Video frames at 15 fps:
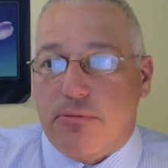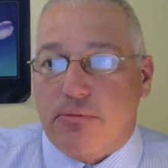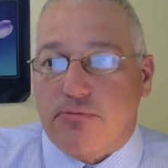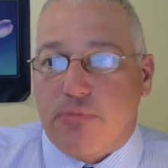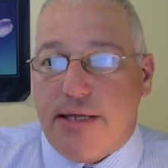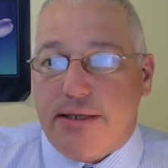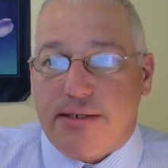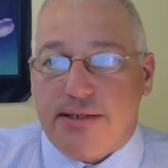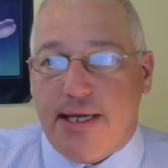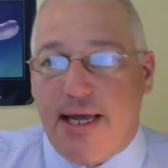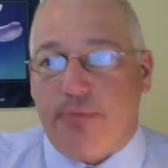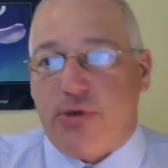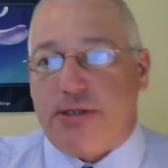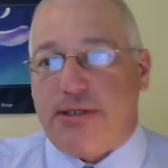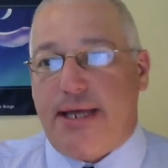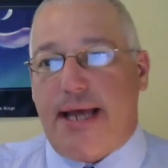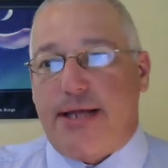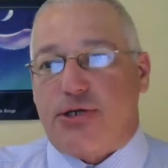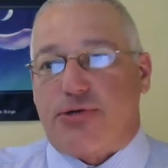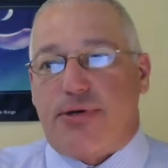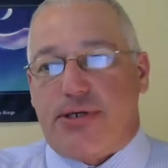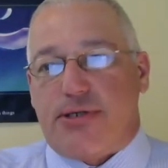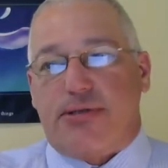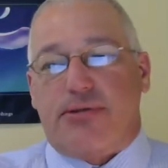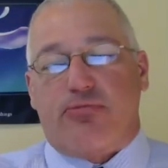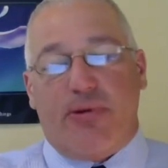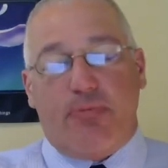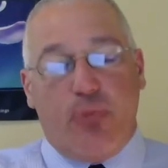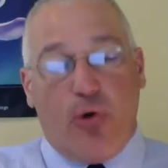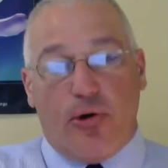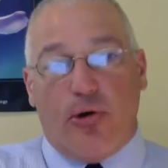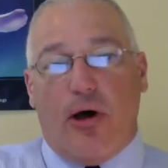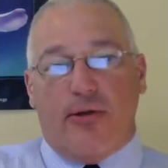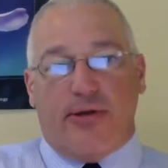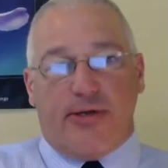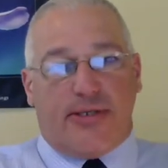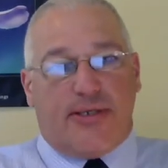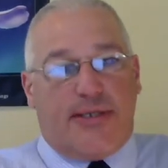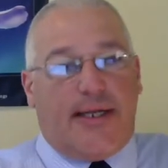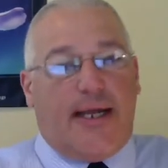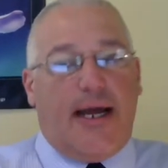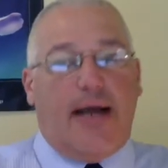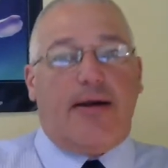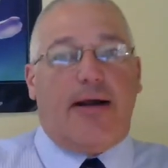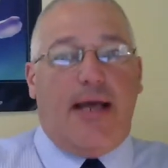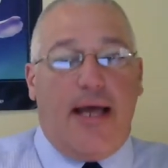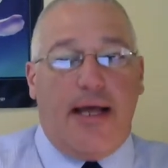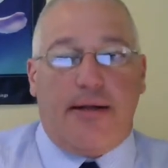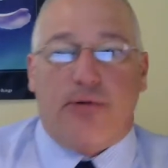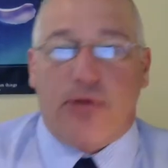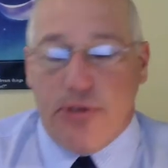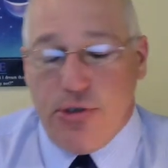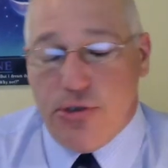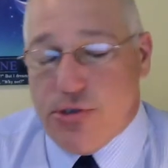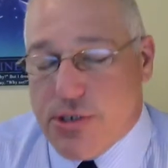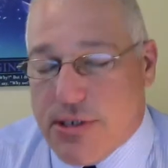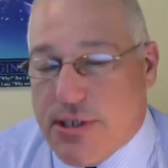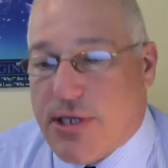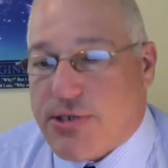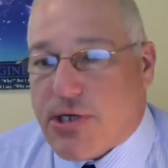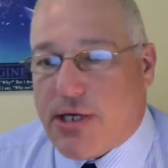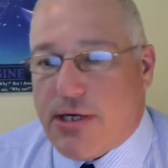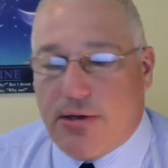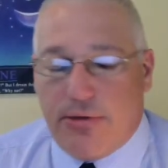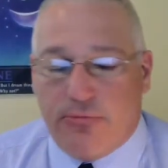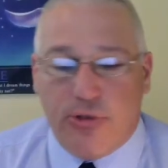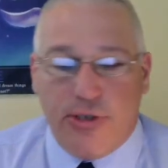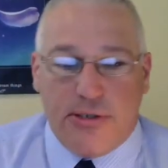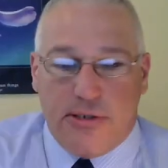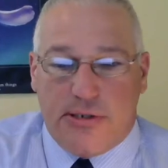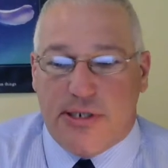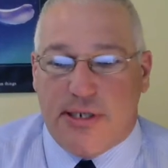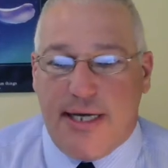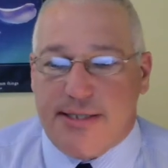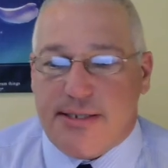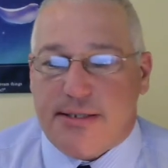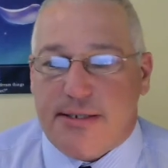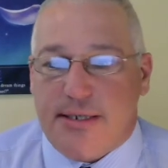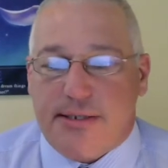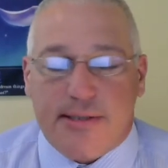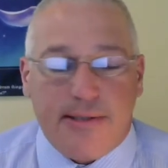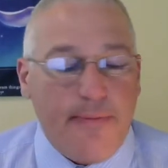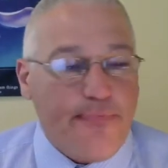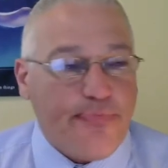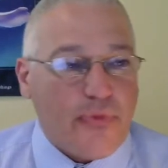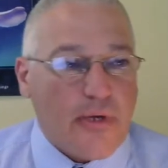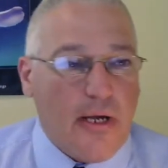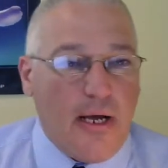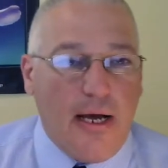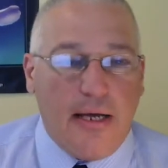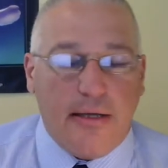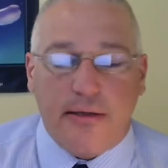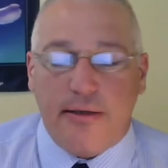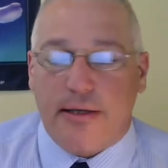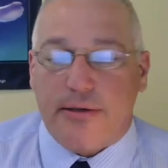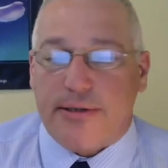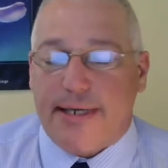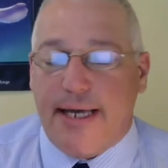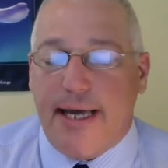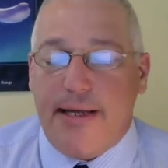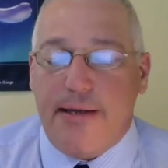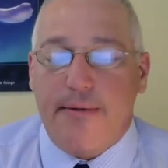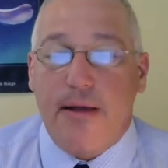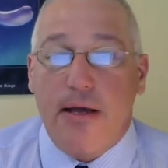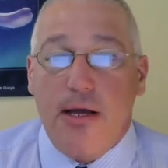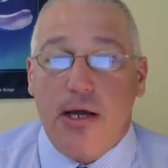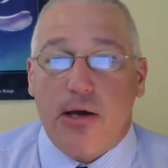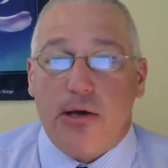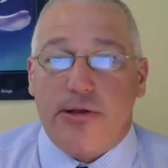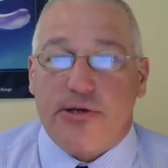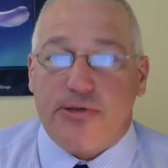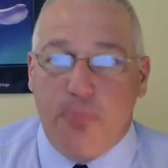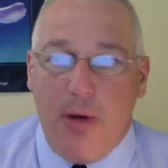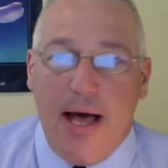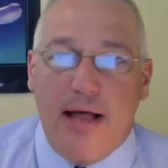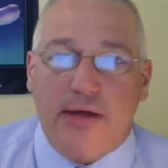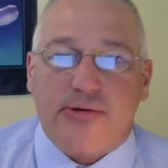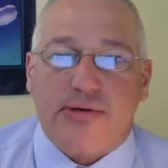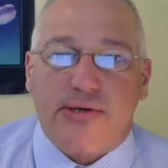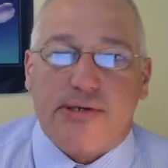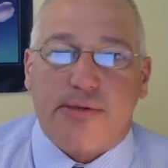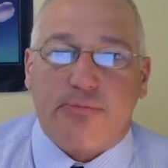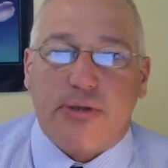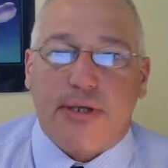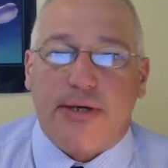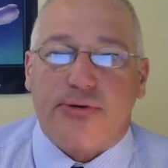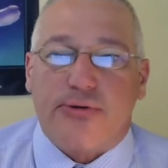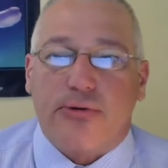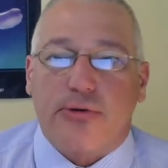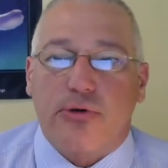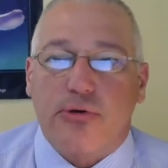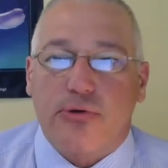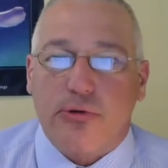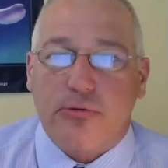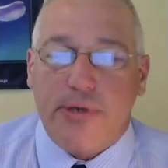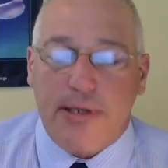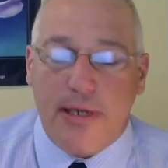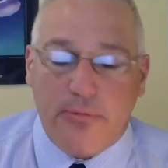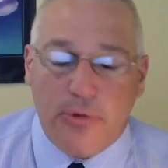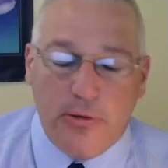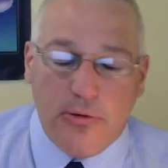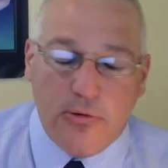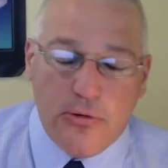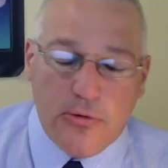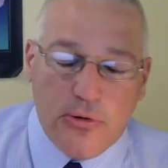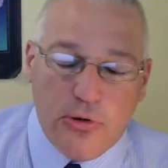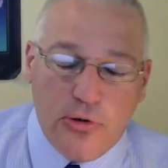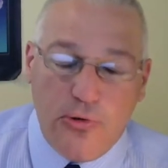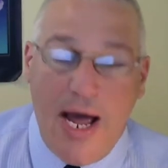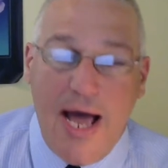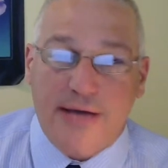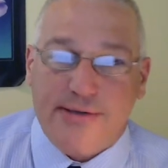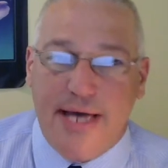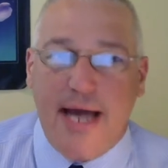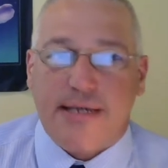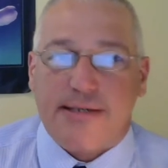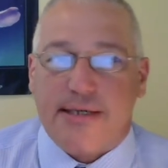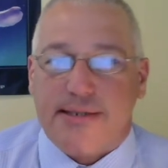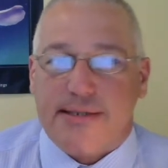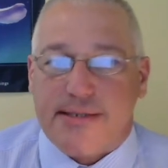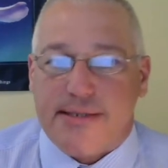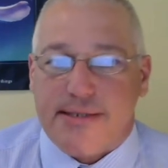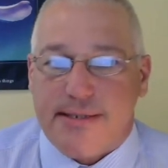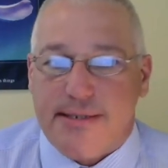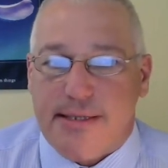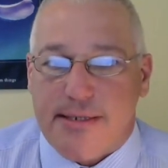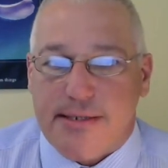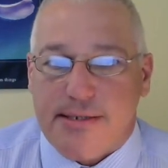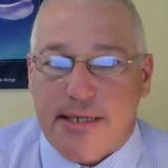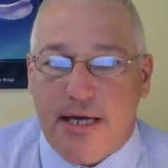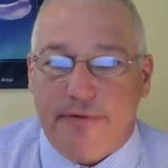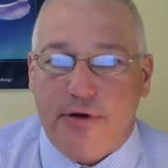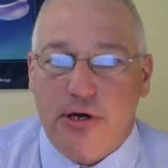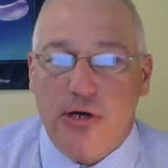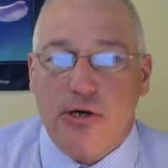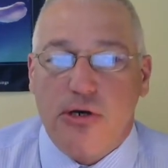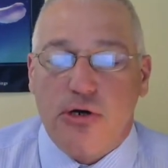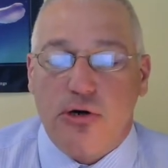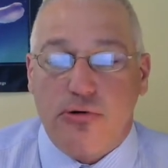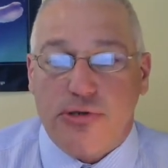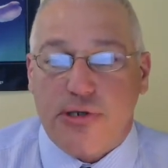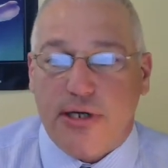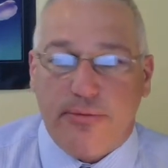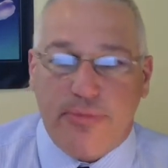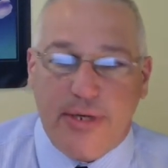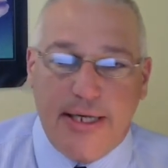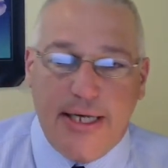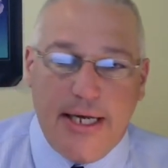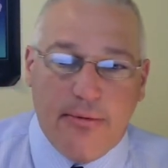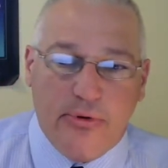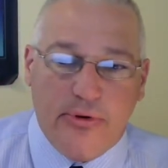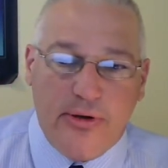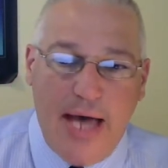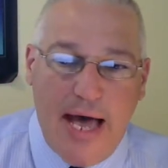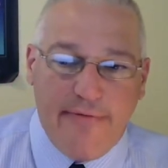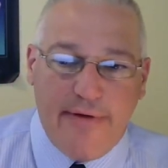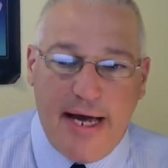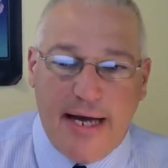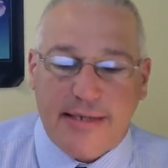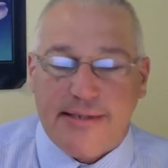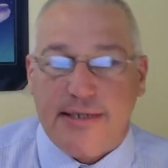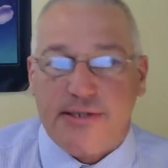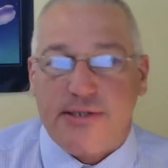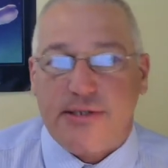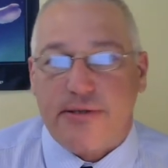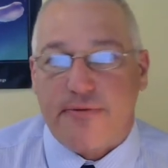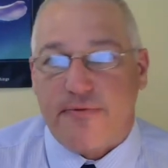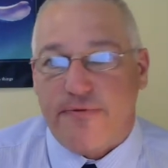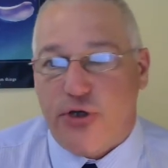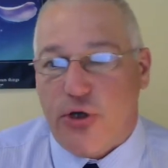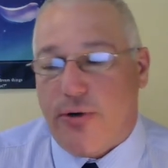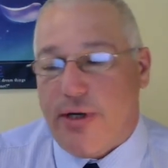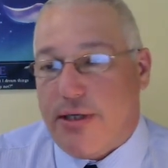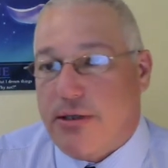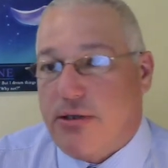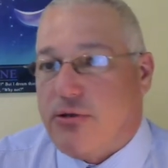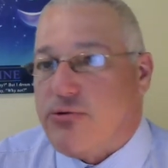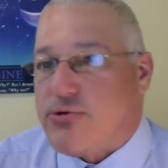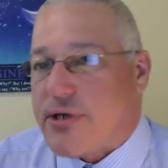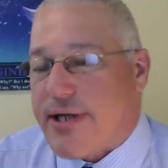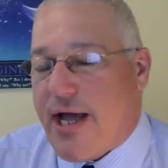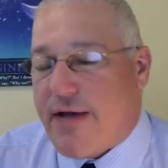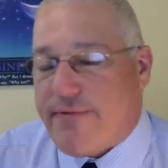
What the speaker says: And the same with the entries. We put all this in there, and usually there's going to, and we discussed this the other day, there's policies in place. Who has access to see this stuff? Who's going to be able to have access to view it? Who's going to have